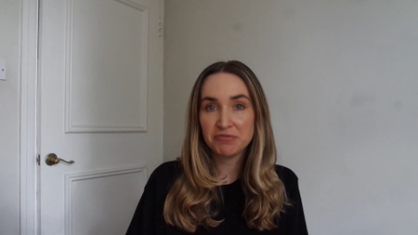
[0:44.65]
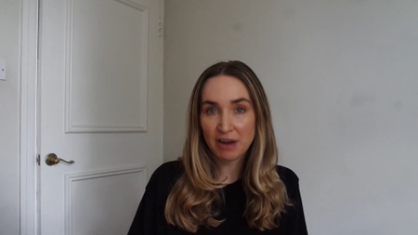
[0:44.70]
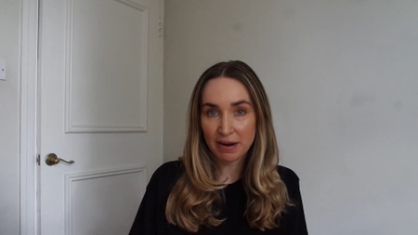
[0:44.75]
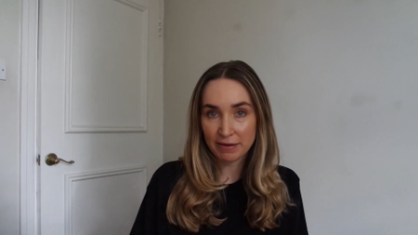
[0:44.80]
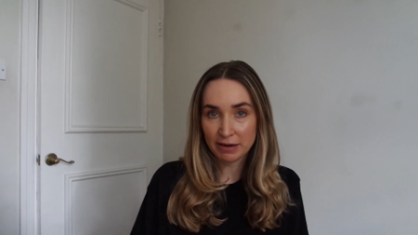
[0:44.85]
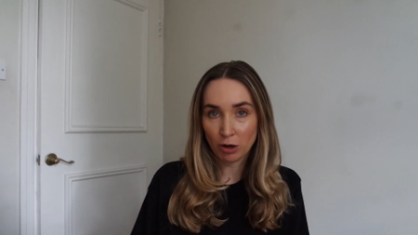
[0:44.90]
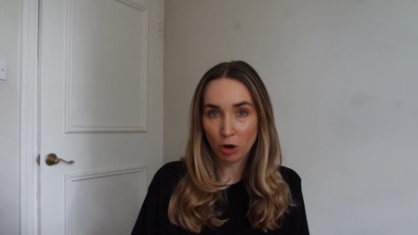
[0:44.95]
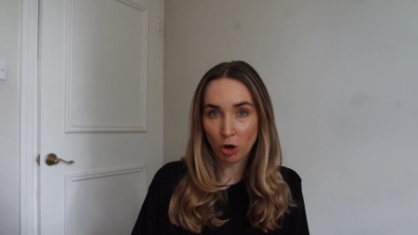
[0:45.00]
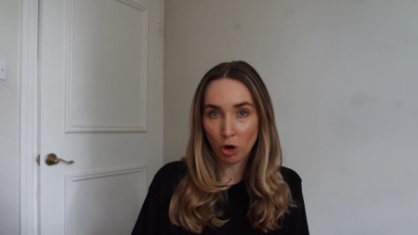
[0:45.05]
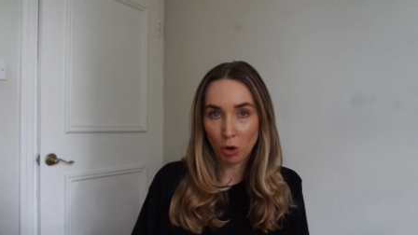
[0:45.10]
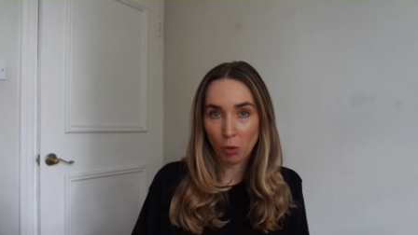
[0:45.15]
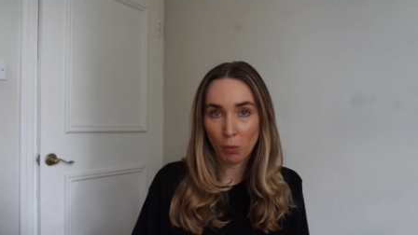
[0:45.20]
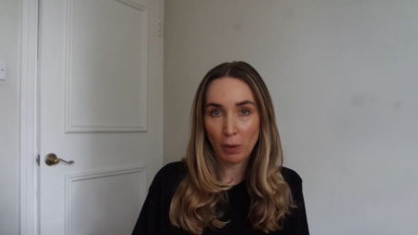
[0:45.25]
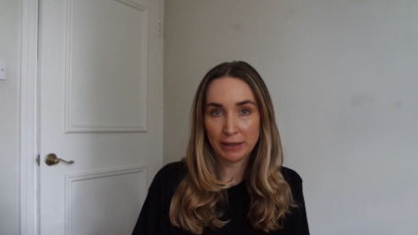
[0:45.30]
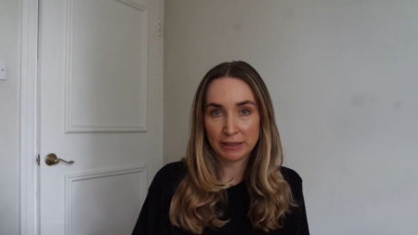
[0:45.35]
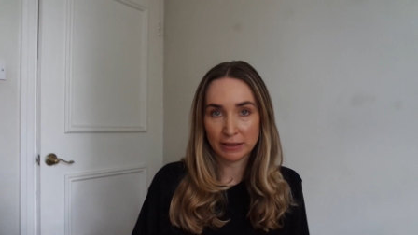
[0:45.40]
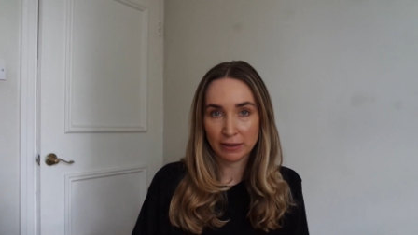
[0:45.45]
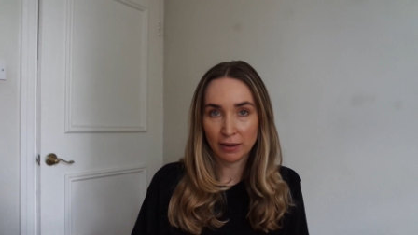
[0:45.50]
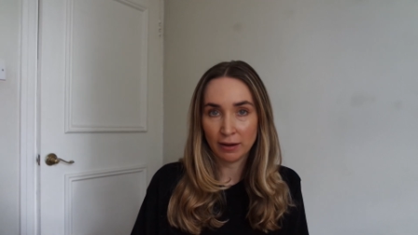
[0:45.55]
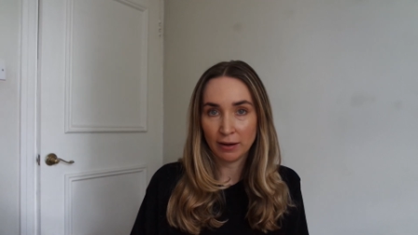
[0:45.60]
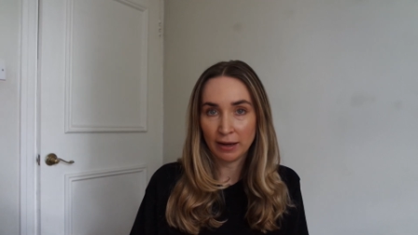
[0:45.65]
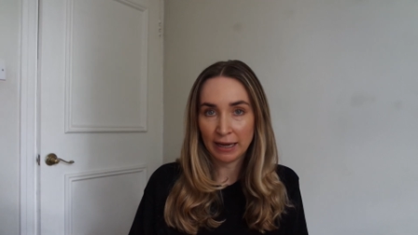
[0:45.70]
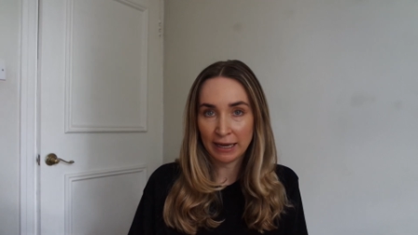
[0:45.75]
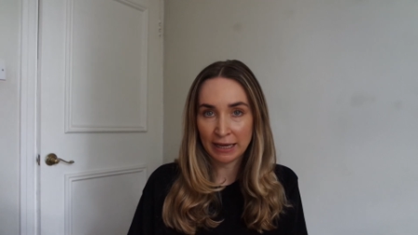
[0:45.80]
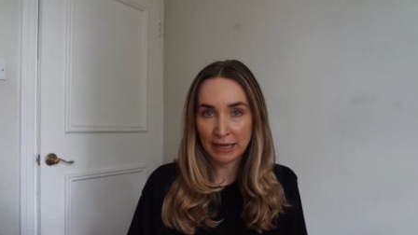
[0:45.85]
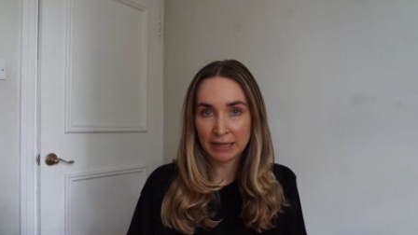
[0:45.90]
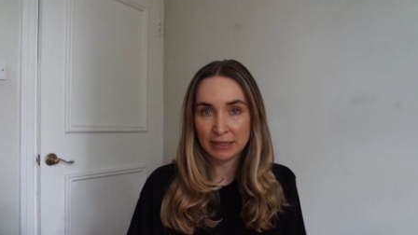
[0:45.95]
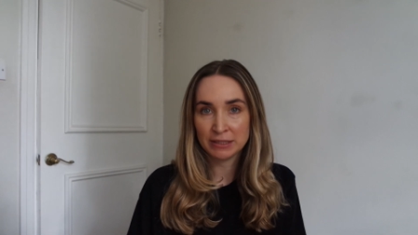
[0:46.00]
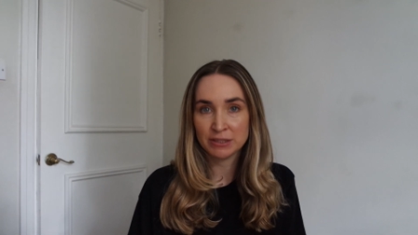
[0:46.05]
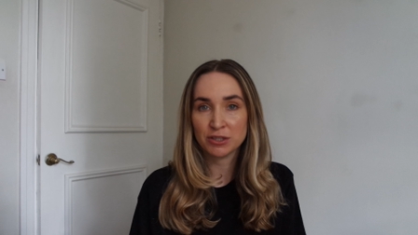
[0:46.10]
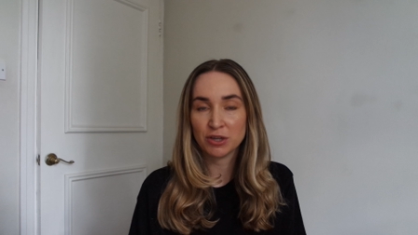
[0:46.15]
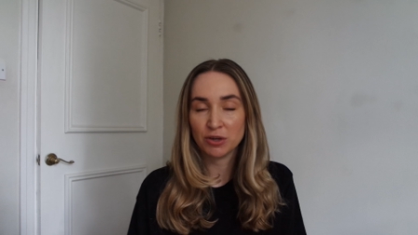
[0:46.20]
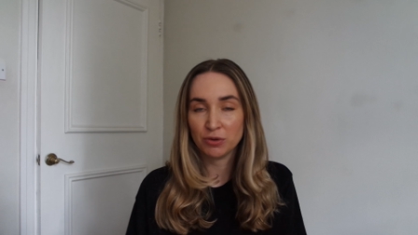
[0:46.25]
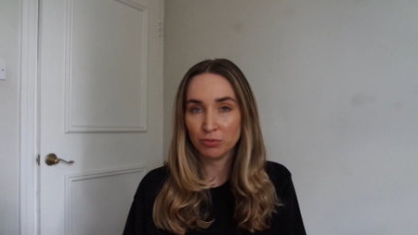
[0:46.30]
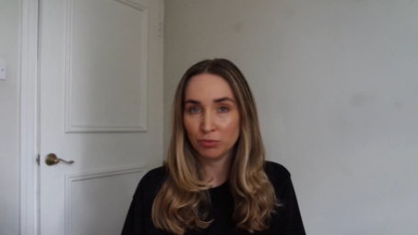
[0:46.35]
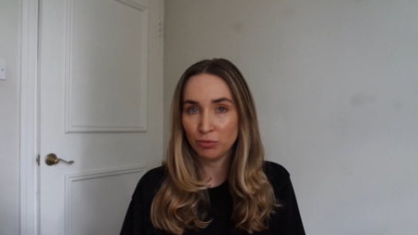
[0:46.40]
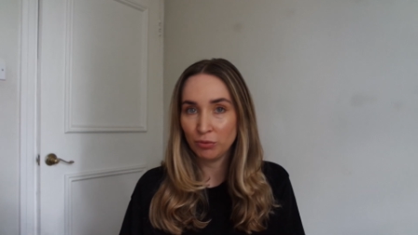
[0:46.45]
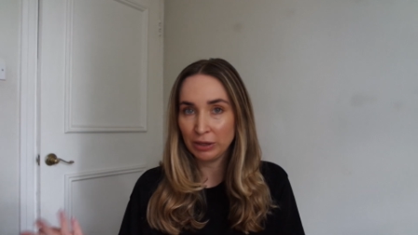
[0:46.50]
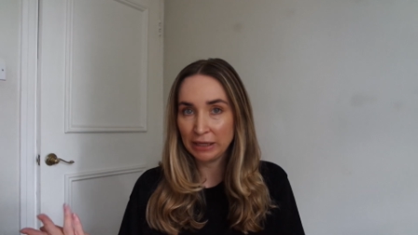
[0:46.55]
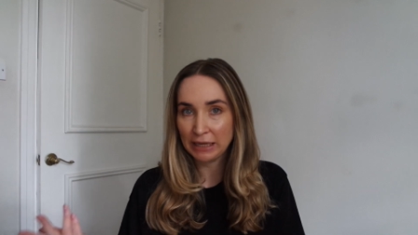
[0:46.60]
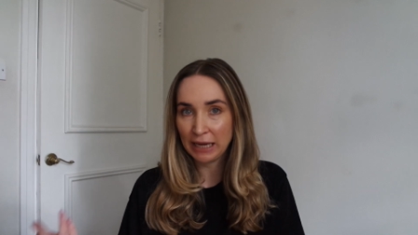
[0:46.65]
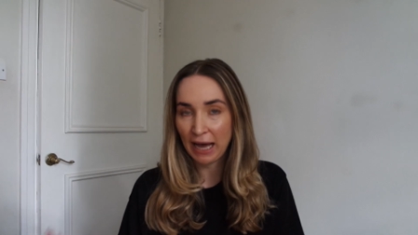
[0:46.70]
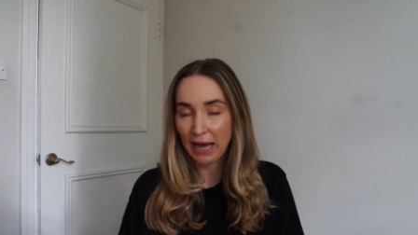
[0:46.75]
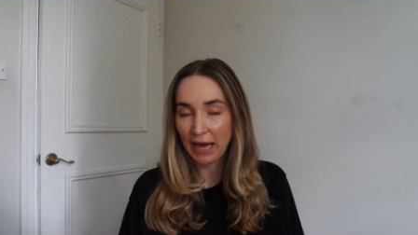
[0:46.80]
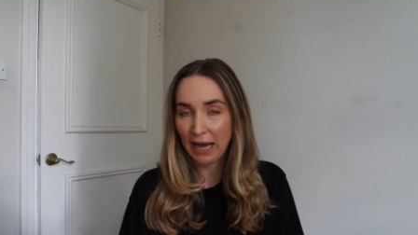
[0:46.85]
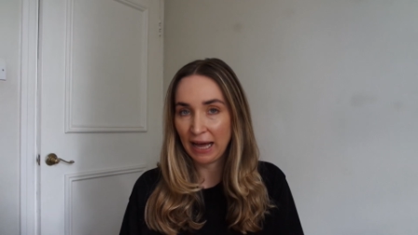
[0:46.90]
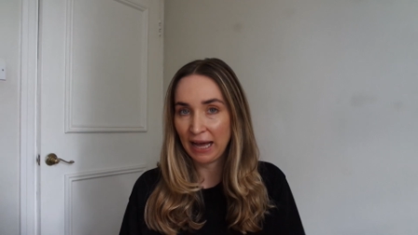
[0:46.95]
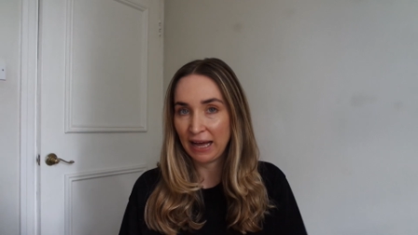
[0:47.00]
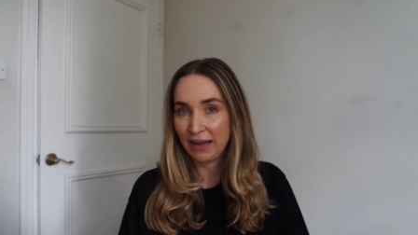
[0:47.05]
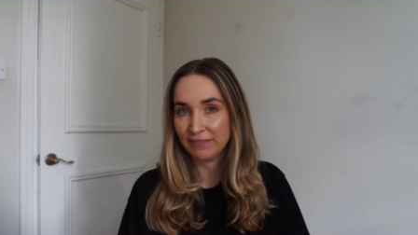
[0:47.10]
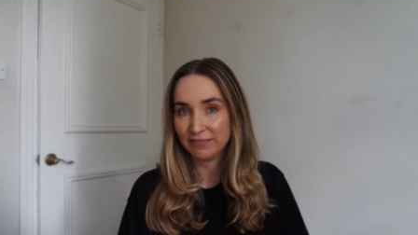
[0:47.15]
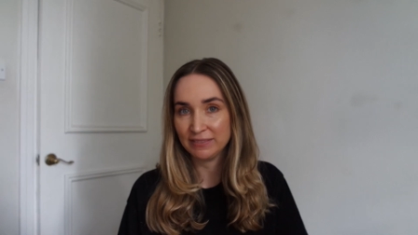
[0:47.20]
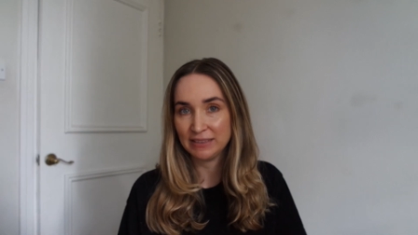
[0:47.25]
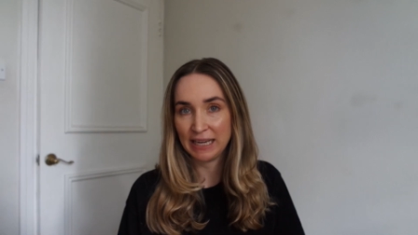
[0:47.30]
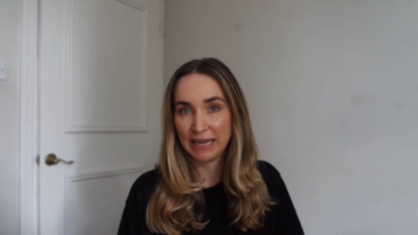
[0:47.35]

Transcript: very hot weather, and we have